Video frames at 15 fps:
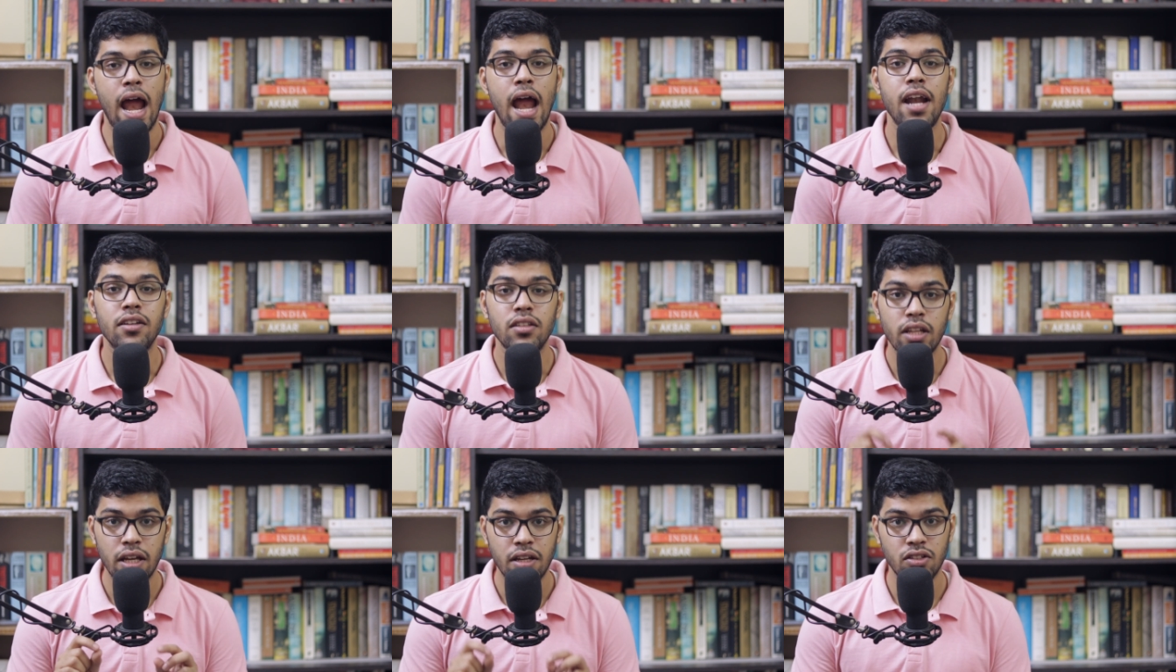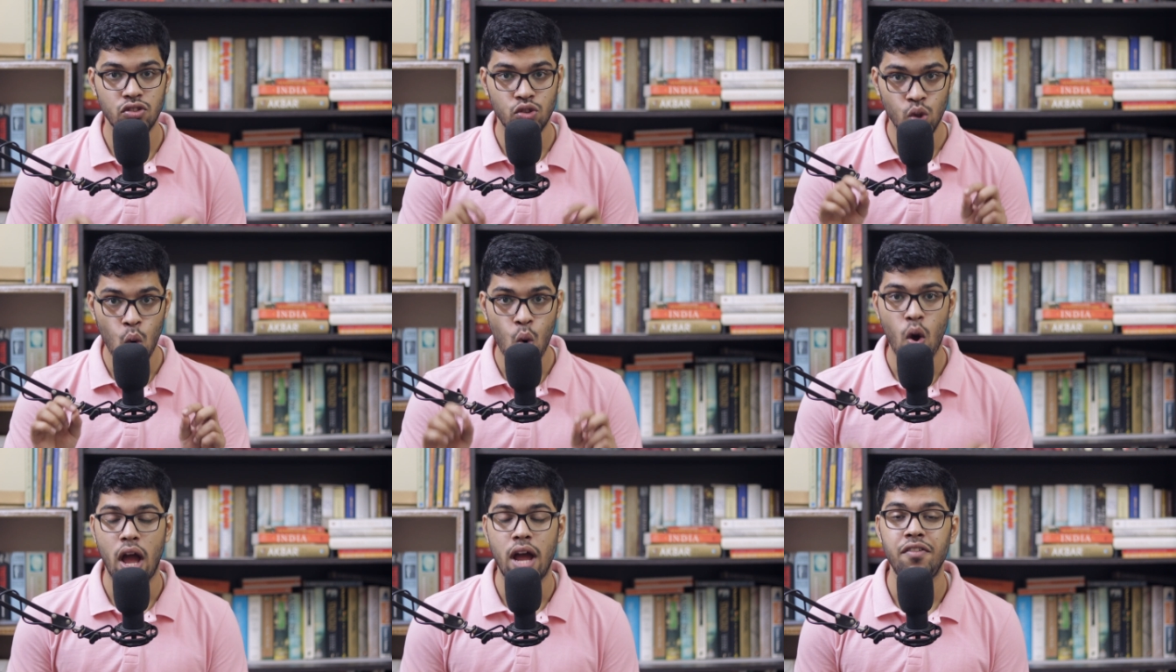And there is
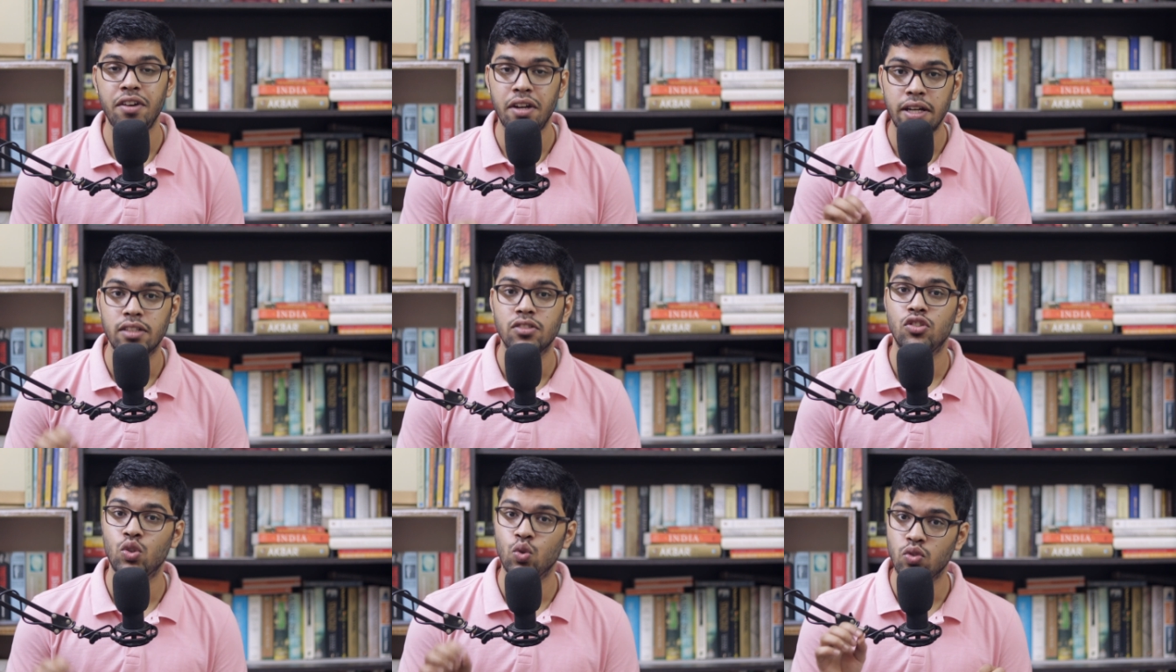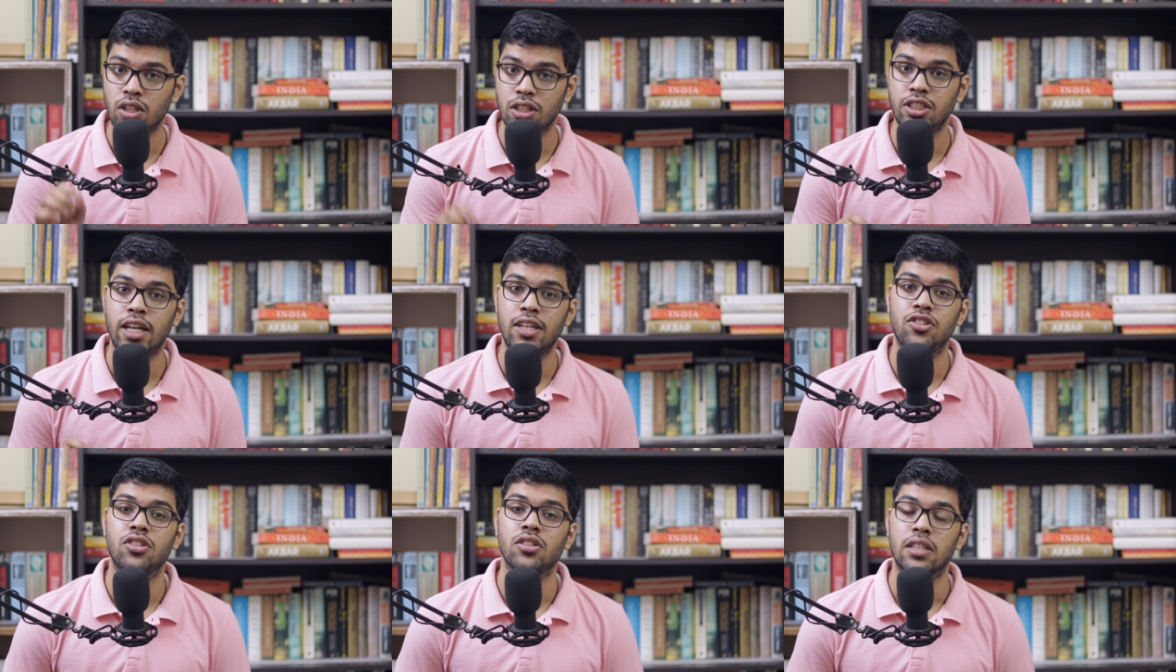no evidence to
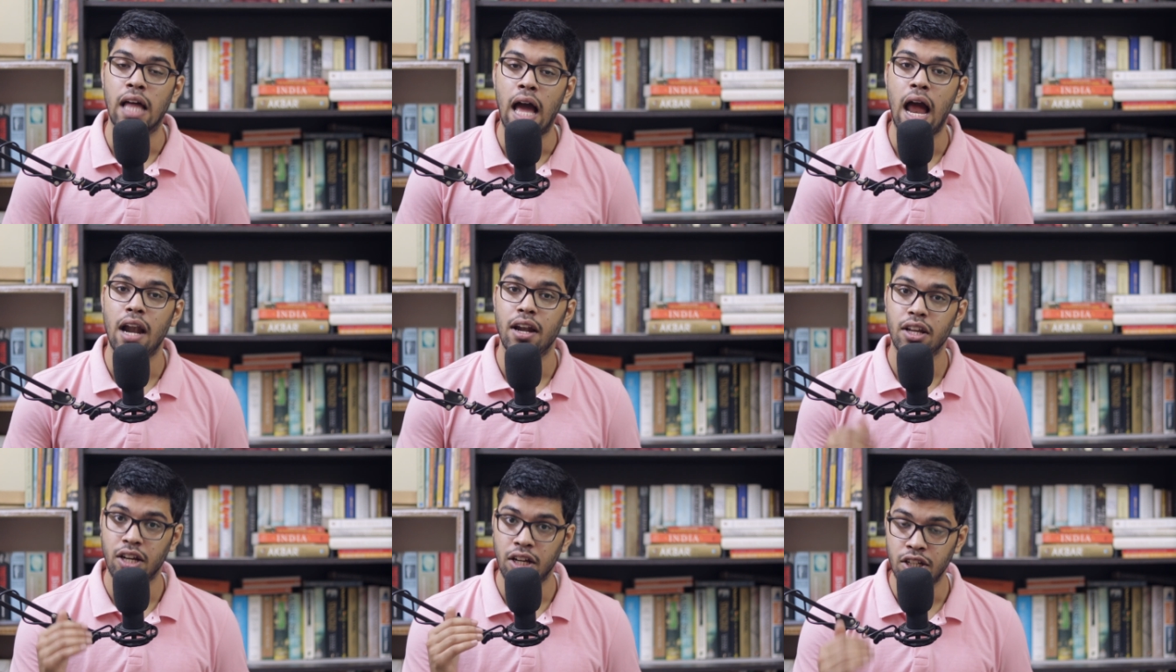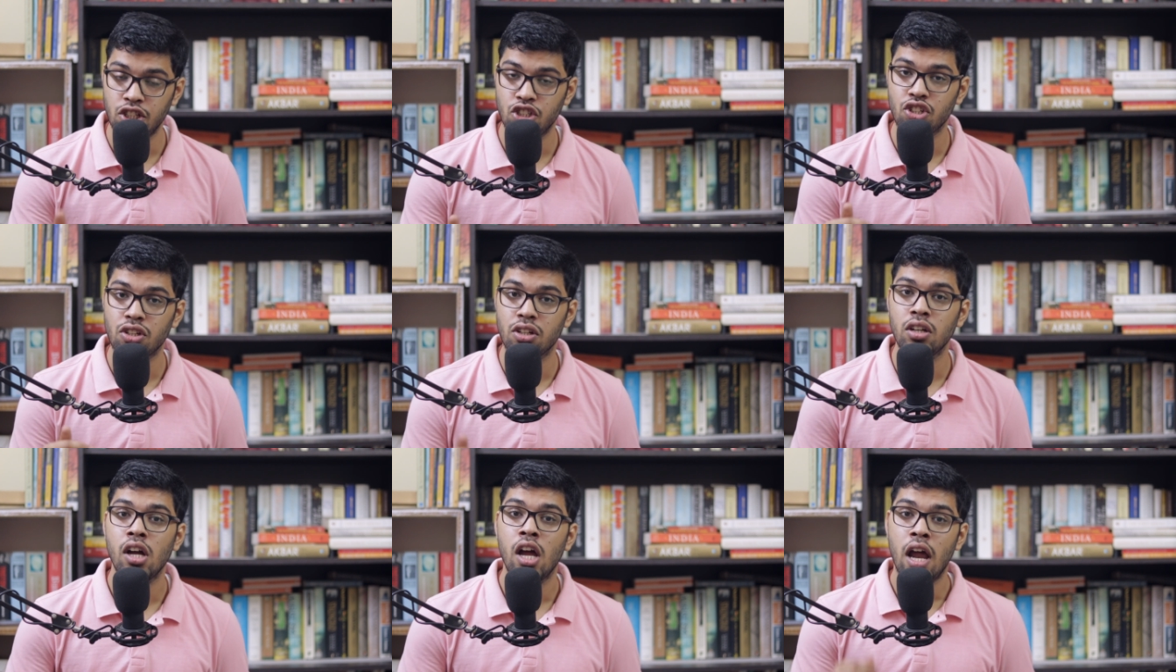suggest that
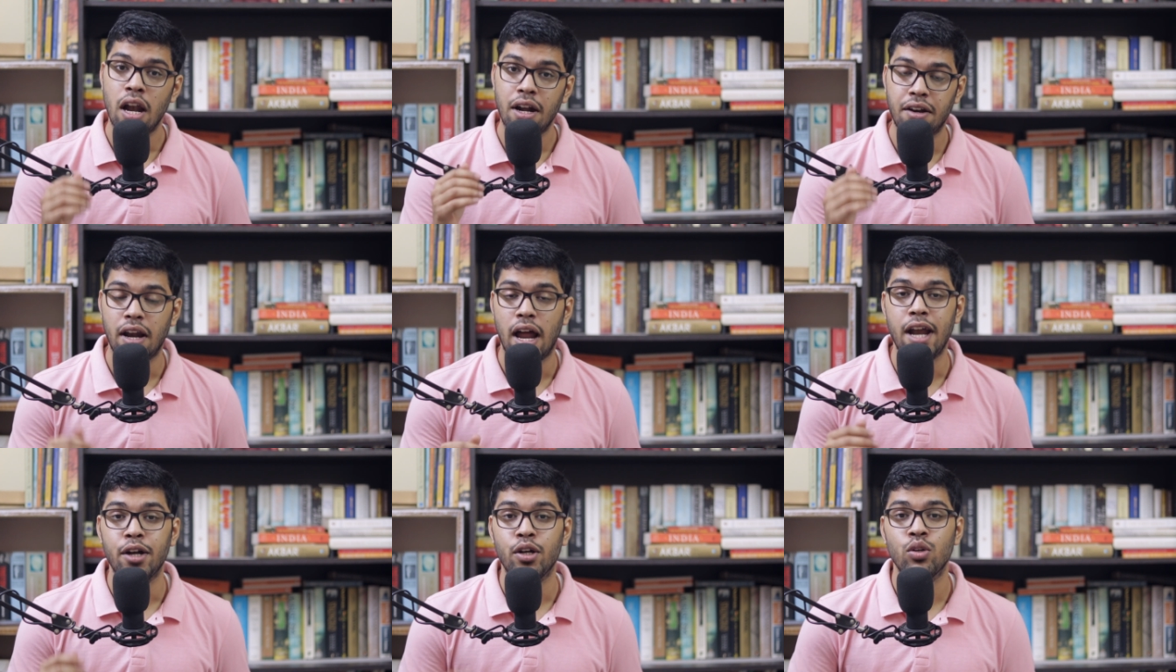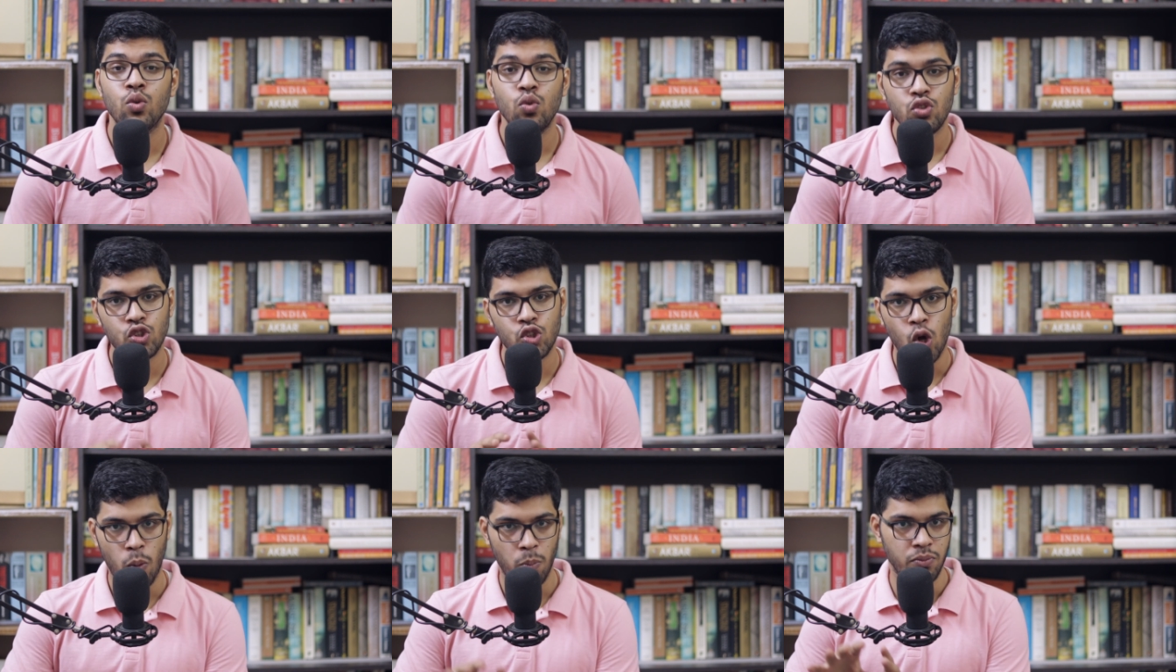Kanishk tried to
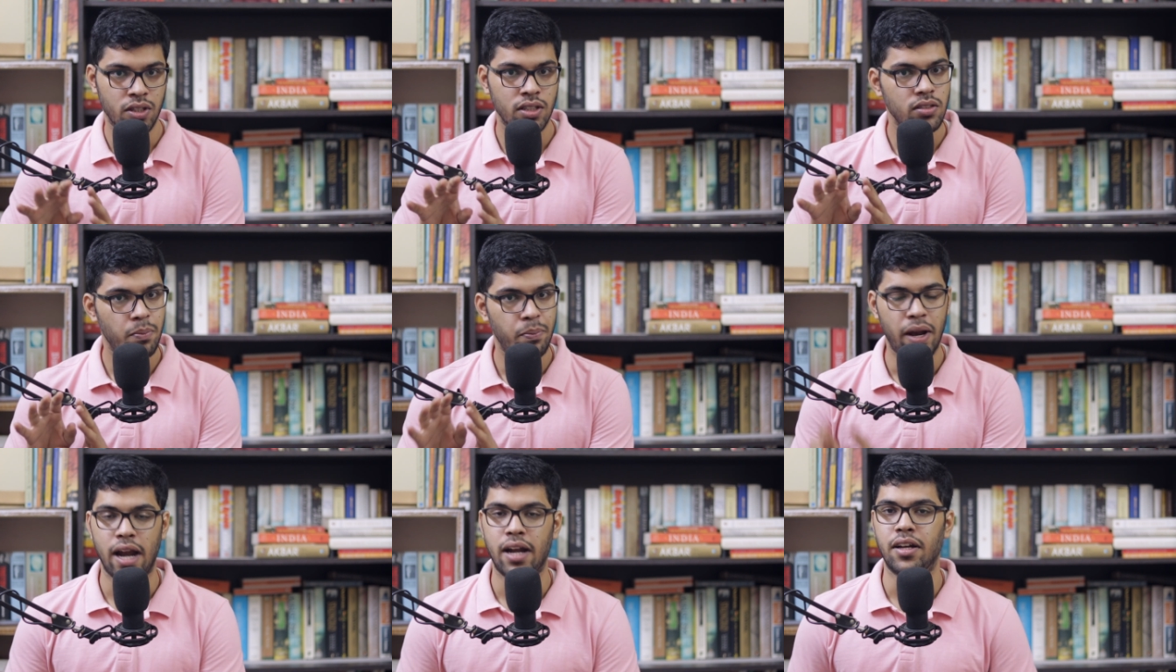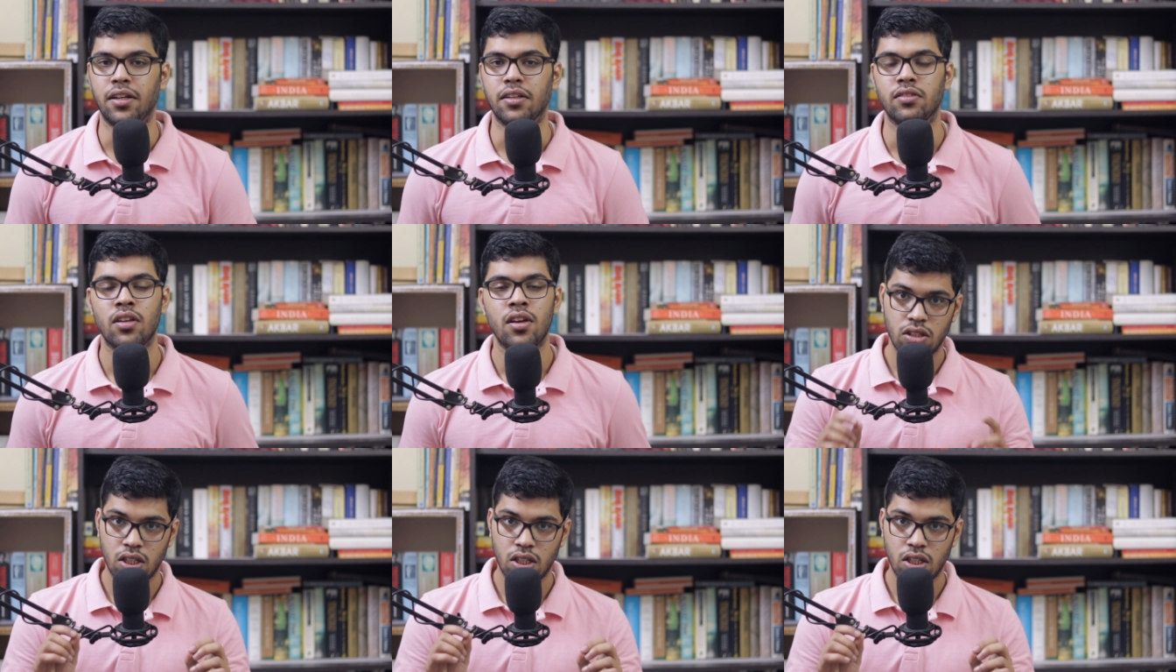stop this practice.